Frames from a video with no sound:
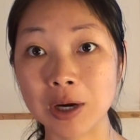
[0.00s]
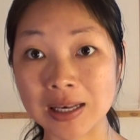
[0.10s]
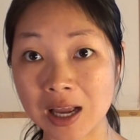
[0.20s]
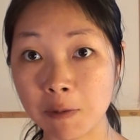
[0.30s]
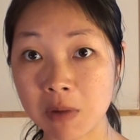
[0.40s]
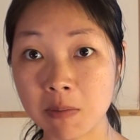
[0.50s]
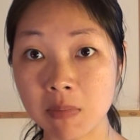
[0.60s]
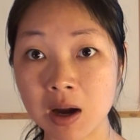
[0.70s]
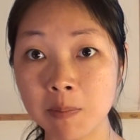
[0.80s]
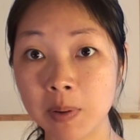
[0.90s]
right now my
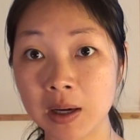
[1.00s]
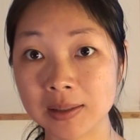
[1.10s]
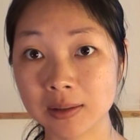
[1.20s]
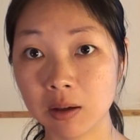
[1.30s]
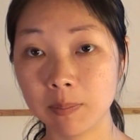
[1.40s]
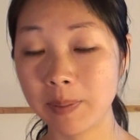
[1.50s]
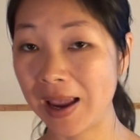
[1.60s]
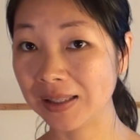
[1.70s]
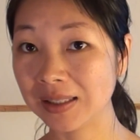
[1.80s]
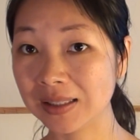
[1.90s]
mom pass,
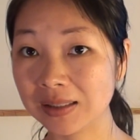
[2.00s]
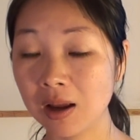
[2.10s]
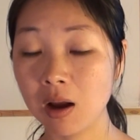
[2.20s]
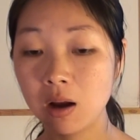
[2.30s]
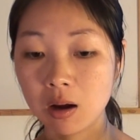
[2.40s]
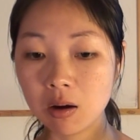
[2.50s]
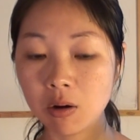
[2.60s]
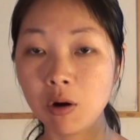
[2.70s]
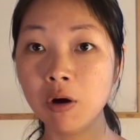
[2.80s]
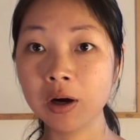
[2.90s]
passes
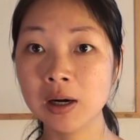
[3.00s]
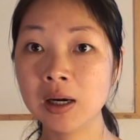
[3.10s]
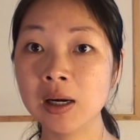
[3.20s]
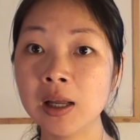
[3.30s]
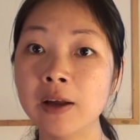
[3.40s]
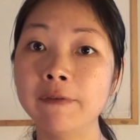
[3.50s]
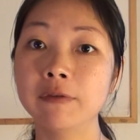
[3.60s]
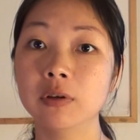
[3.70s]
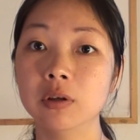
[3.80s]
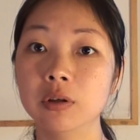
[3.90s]
all her love
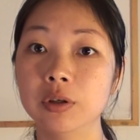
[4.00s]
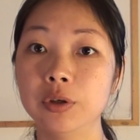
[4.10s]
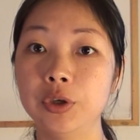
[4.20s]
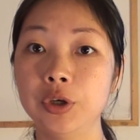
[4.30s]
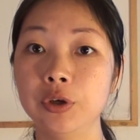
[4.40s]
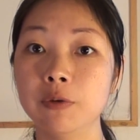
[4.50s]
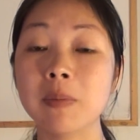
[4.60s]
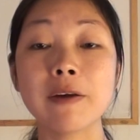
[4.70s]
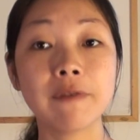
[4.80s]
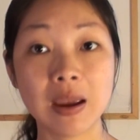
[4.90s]
to
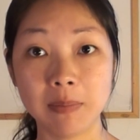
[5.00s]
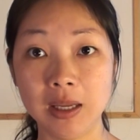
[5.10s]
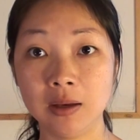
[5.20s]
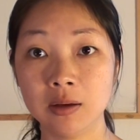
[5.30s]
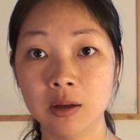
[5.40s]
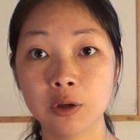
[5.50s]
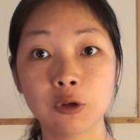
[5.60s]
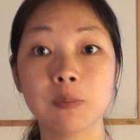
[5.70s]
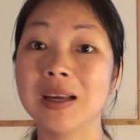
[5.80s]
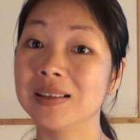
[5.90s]
my family,
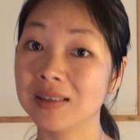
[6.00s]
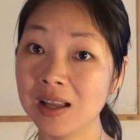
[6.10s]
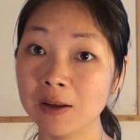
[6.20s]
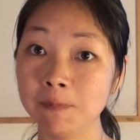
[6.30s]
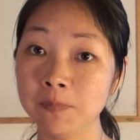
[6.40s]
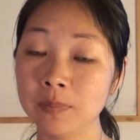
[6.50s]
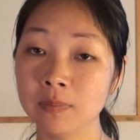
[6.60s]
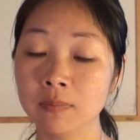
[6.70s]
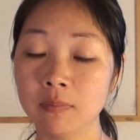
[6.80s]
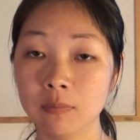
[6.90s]
to my son,
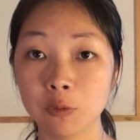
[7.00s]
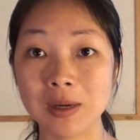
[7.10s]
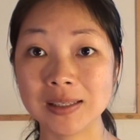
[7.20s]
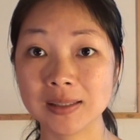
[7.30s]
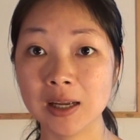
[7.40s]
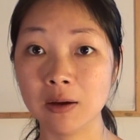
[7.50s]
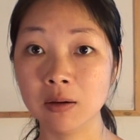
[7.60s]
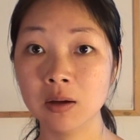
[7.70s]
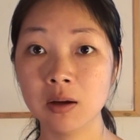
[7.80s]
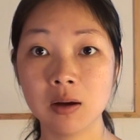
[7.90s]
to my son,
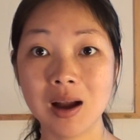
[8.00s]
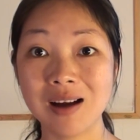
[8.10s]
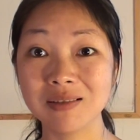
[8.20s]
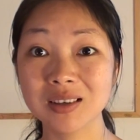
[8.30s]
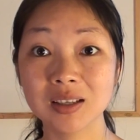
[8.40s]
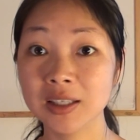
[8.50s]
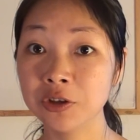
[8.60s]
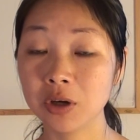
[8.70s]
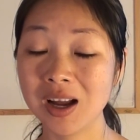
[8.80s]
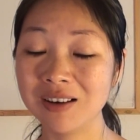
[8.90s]

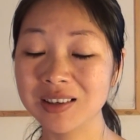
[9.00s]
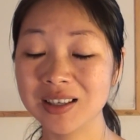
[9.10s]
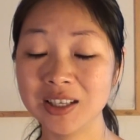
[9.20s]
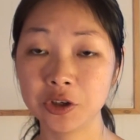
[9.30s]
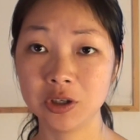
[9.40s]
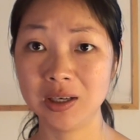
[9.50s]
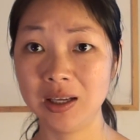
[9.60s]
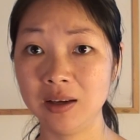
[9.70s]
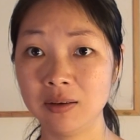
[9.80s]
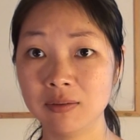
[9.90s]

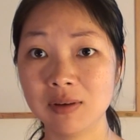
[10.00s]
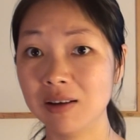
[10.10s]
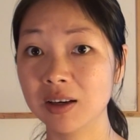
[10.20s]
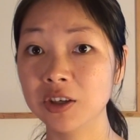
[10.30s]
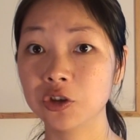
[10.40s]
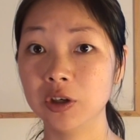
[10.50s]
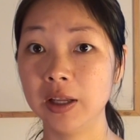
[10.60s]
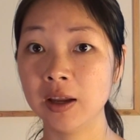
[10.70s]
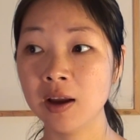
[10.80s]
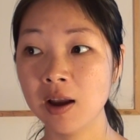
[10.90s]
unconditionally, unconditionally.